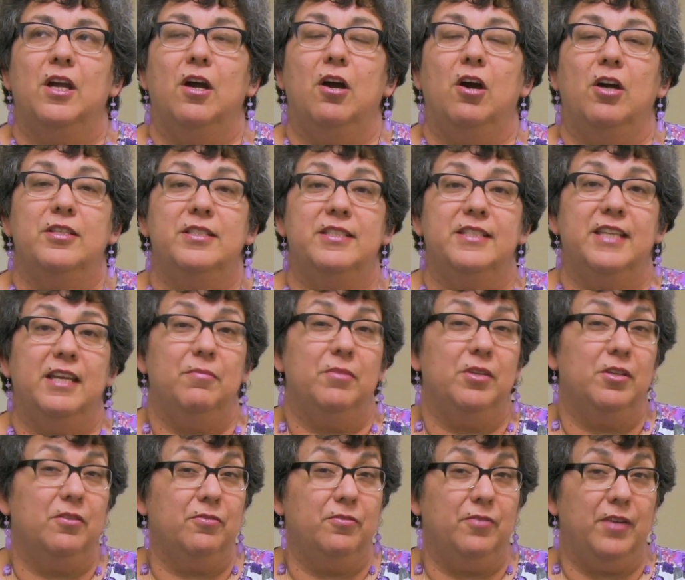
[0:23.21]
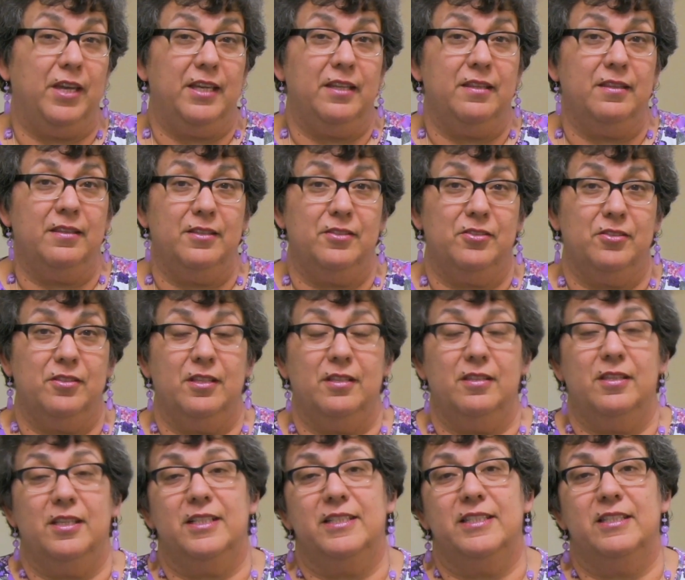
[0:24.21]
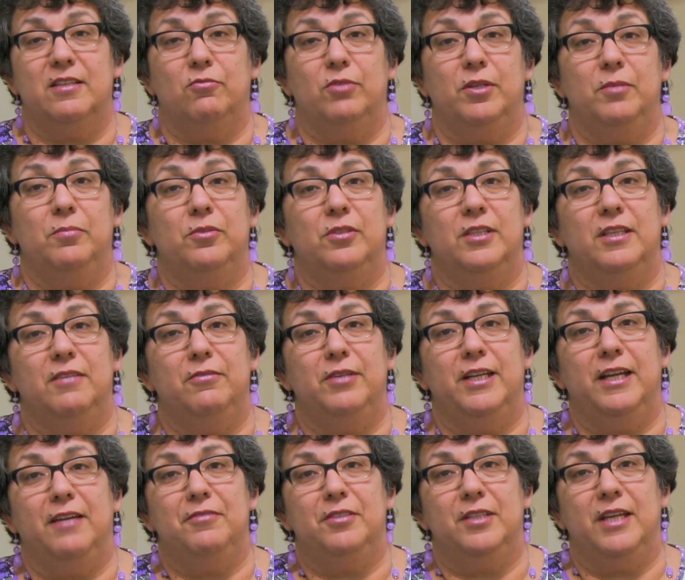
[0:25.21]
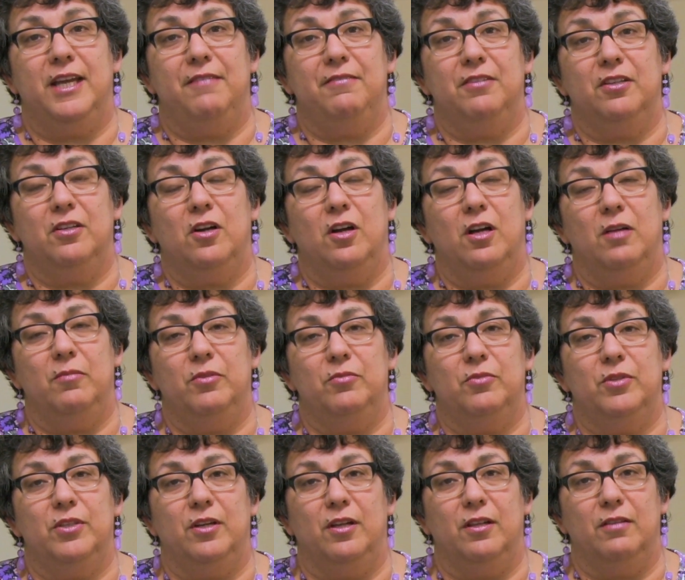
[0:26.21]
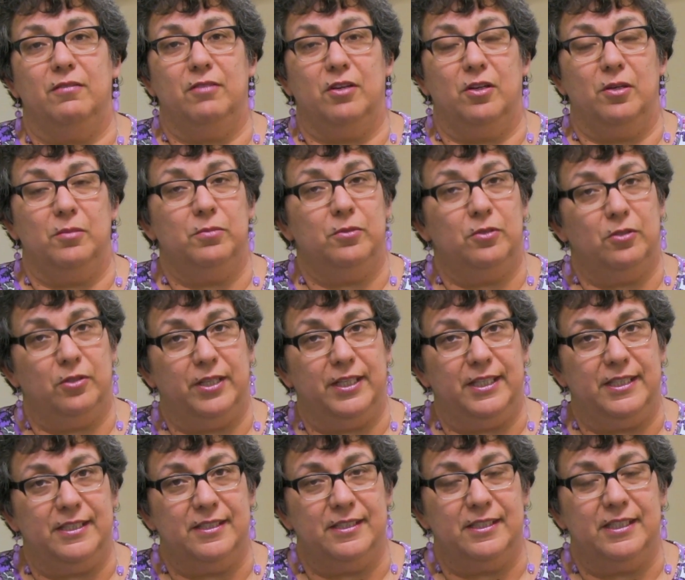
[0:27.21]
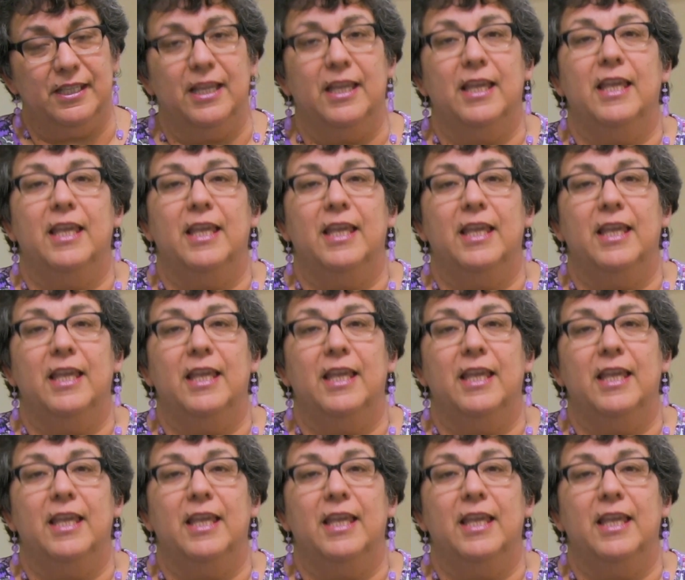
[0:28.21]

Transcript: our statement of faith. These are the things that we believe we have to have in common with all of our employees.